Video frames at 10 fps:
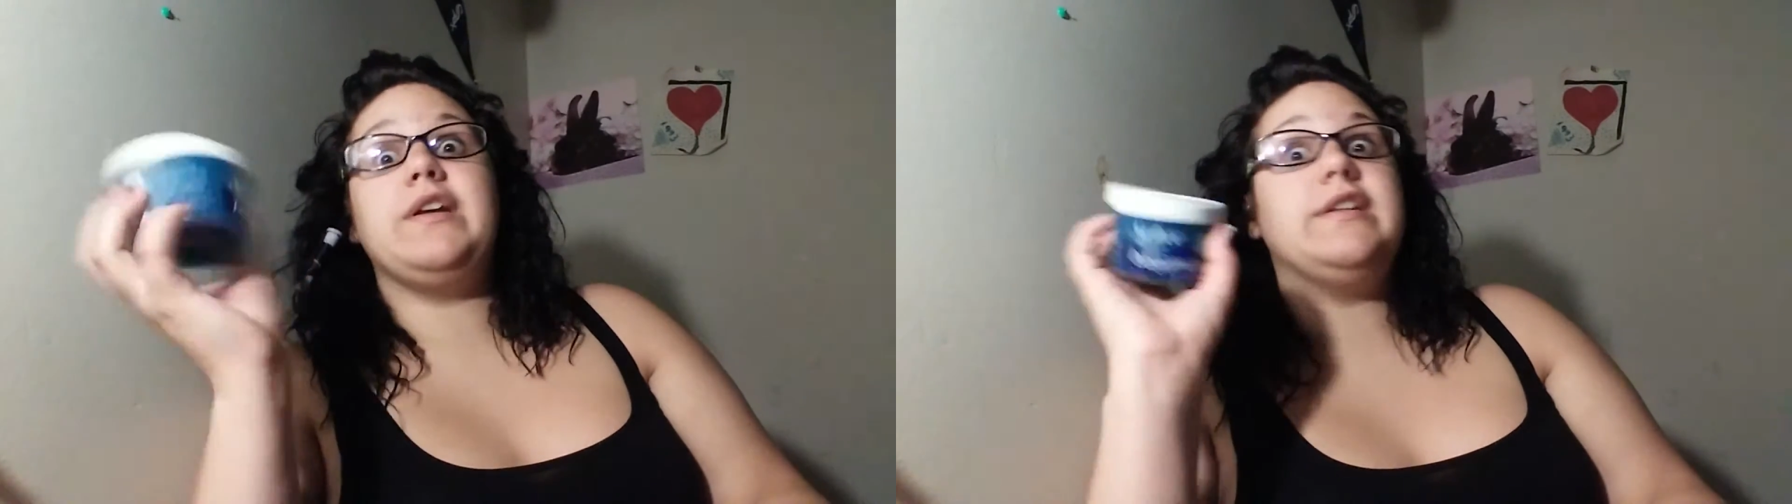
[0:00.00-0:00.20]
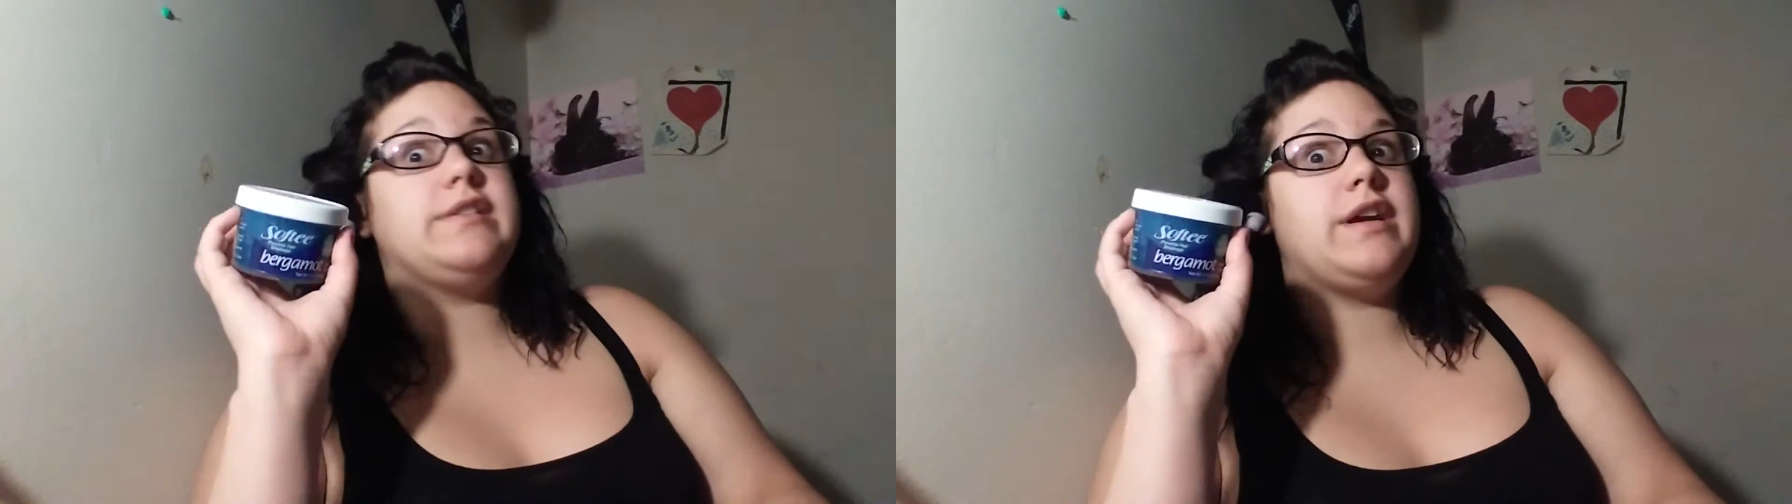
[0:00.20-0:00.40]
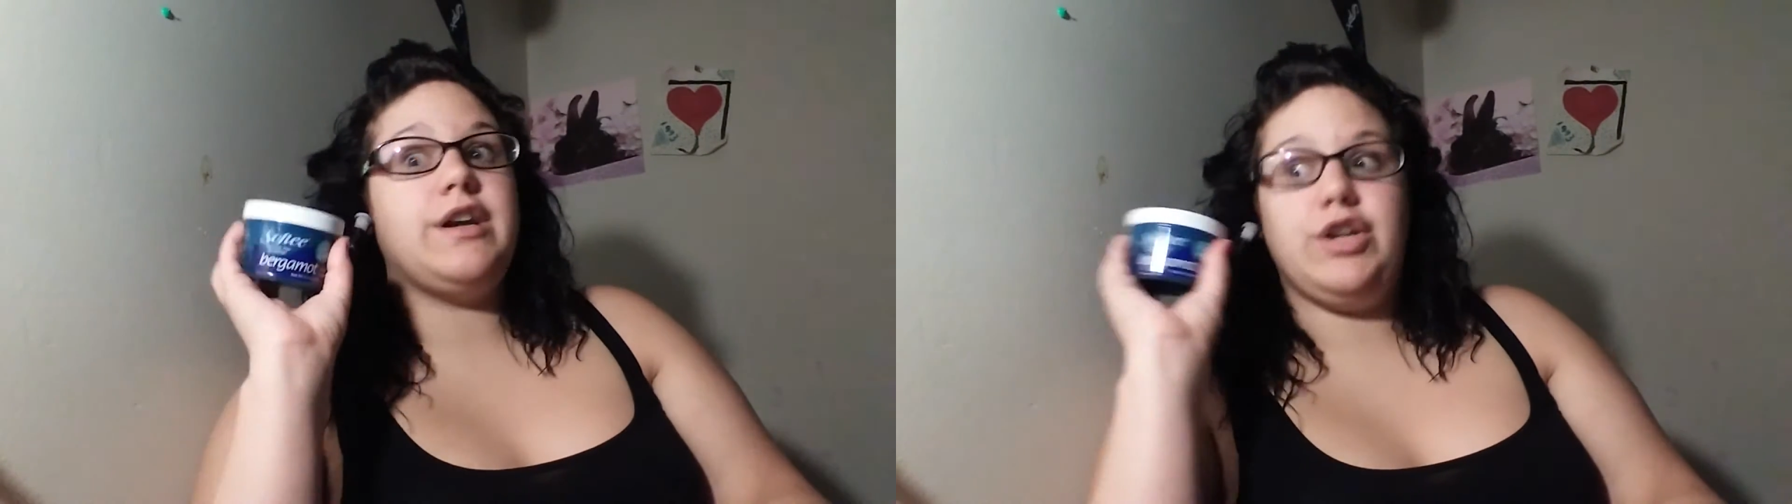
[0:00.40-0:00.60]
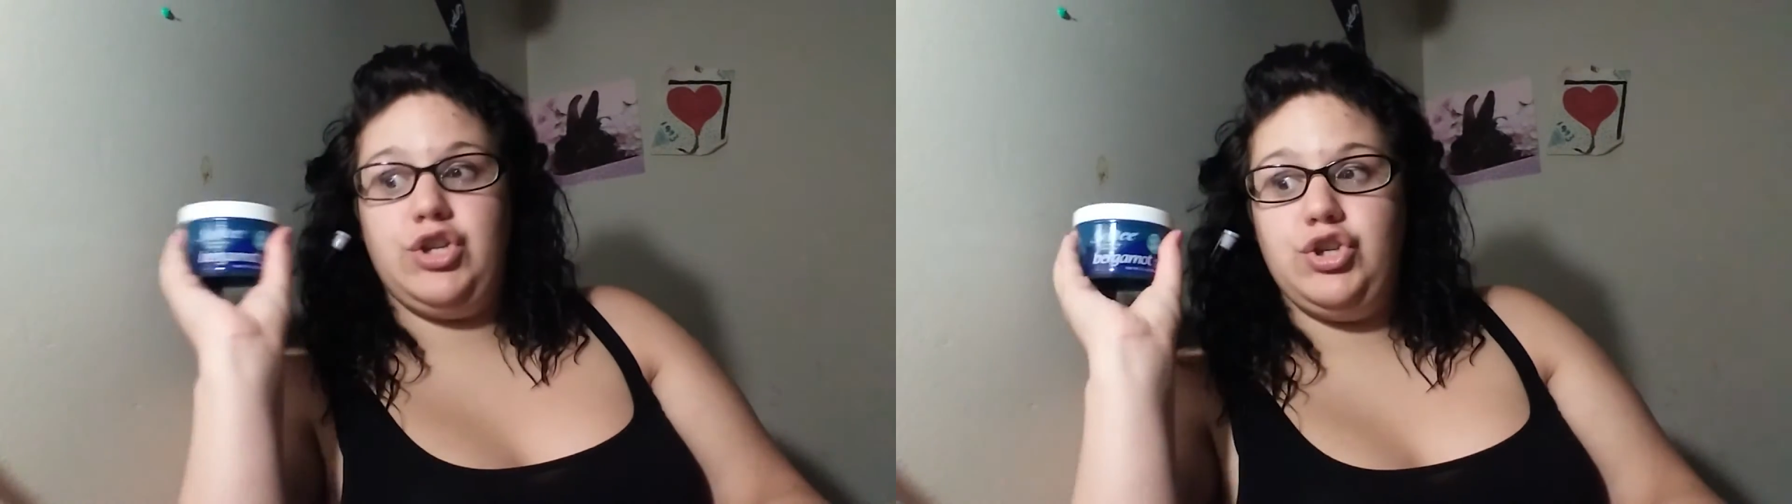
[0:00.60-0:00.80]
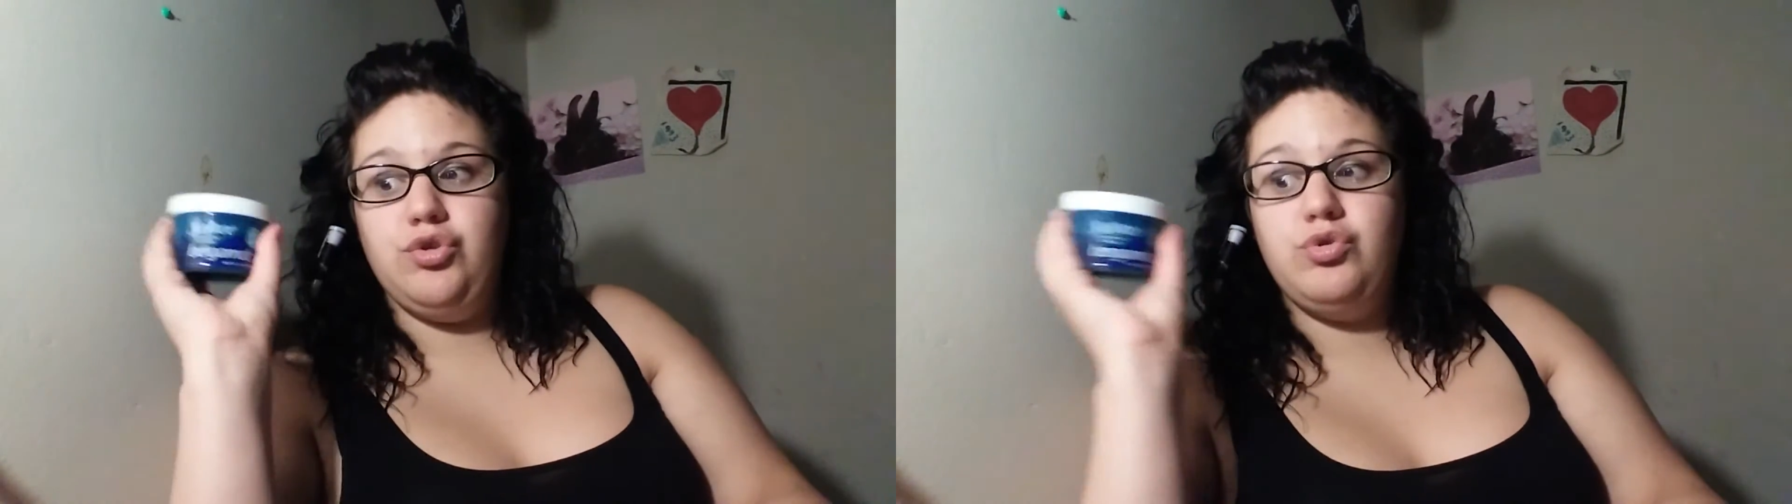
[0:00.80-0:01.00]
it's like a
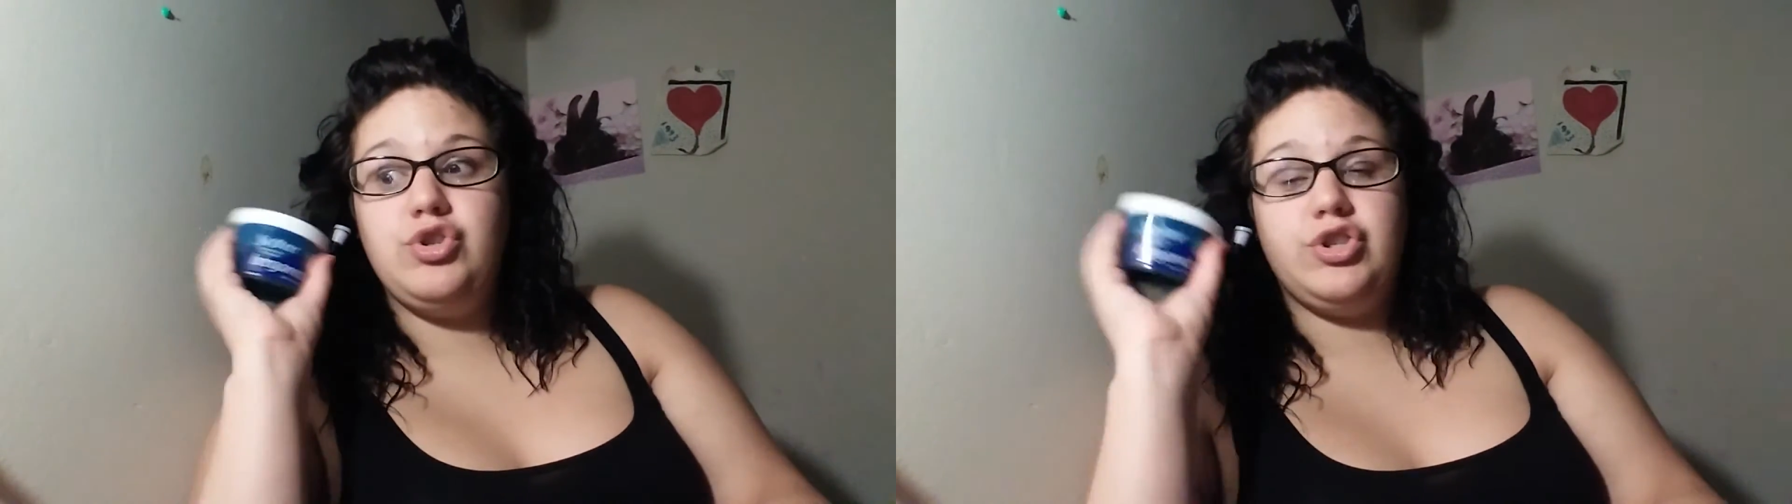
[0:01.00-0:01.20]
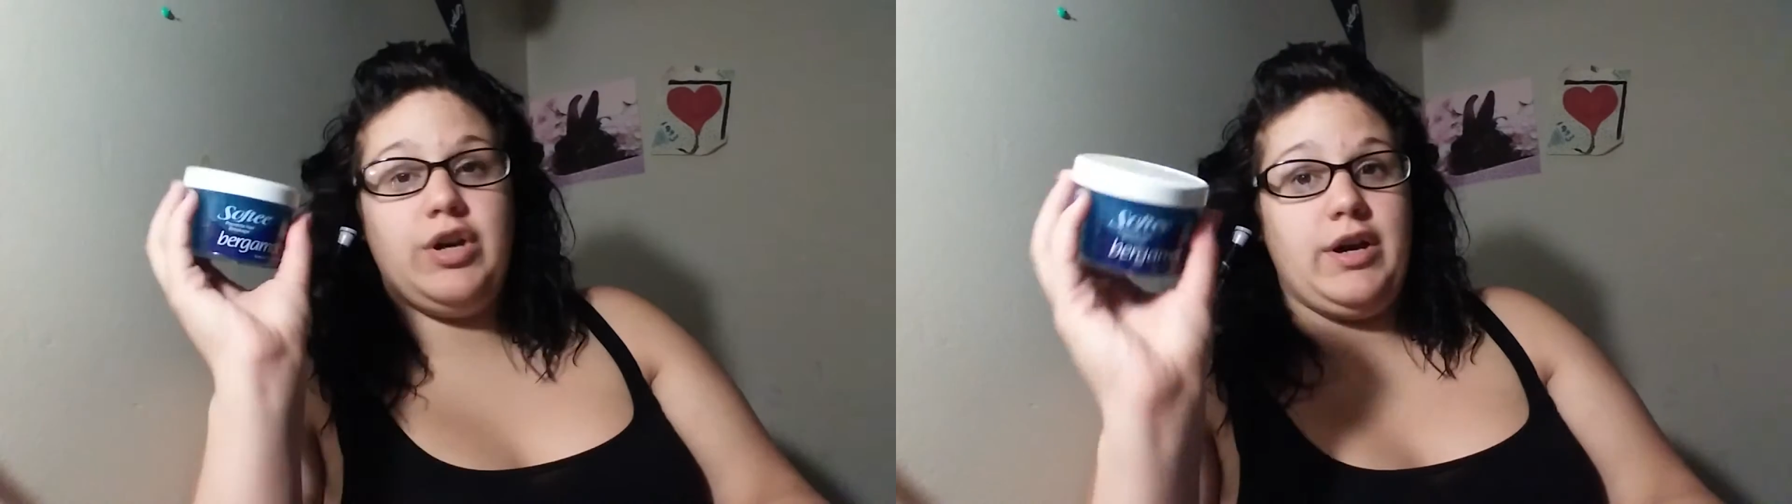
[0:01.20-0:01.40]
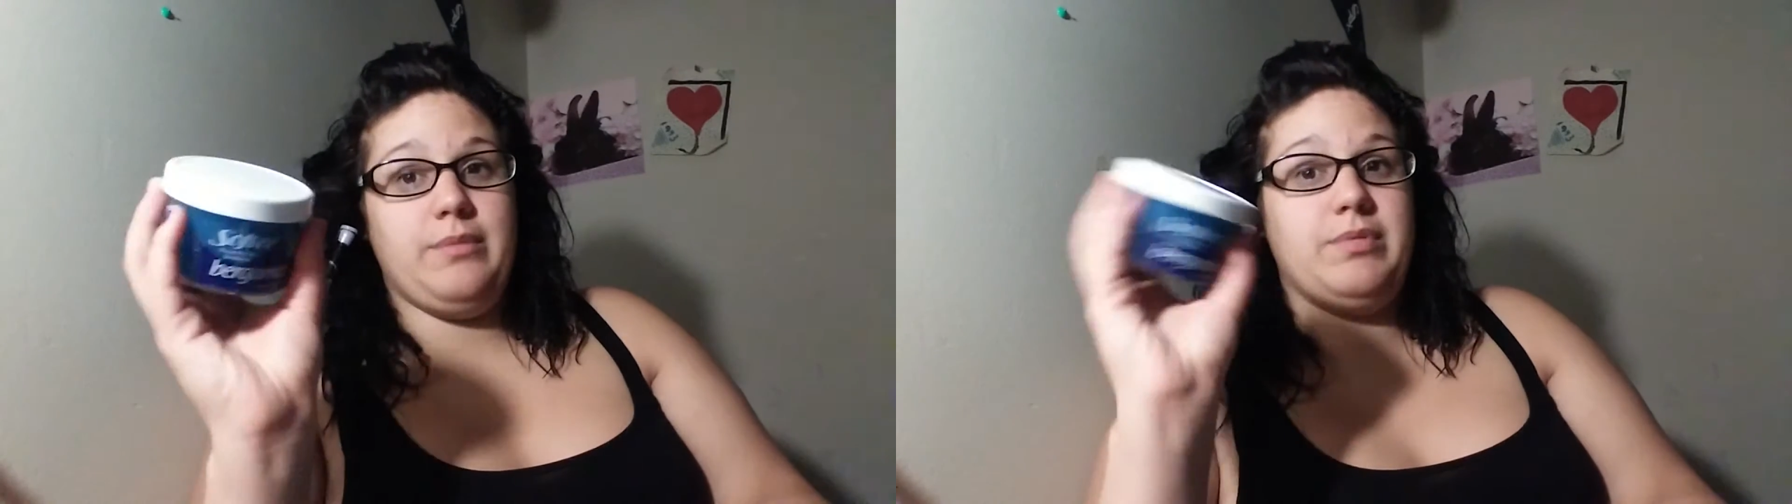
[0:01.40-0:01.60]
huge tub,